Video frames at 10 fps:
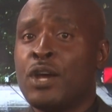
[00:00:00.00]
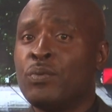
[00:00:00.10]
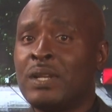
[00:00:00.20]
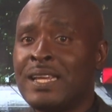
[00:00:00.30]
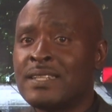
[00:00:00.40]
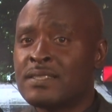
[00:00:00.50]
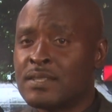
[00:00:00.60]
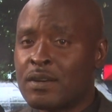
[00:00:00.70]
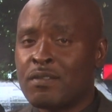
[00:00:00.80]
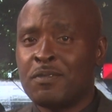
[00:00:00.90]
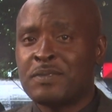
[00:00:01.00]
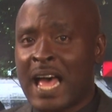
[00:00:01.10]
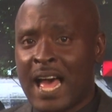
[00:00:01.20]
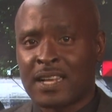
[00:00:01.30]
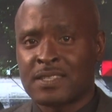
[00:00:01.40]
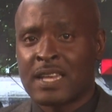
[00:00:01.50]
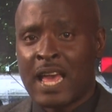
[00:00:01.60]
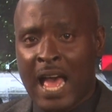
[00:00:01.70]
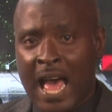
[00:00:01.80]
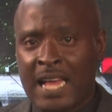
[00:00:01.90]
related to corrupt acts
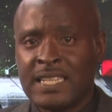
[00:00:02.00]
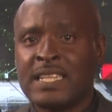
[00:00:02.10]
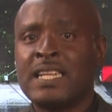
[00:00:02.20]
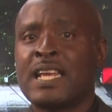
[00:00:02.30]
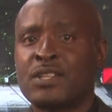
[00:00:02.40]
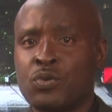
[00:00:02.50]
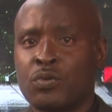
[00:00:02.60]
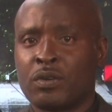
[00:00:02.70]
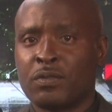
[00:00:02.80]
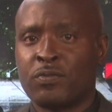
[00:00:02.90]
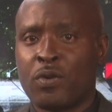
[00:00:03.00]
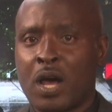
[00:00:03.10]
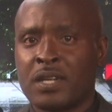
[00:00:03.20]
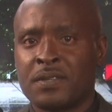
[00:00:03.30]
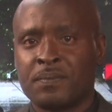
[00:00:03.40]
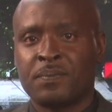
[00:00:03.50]
and electoral fraud.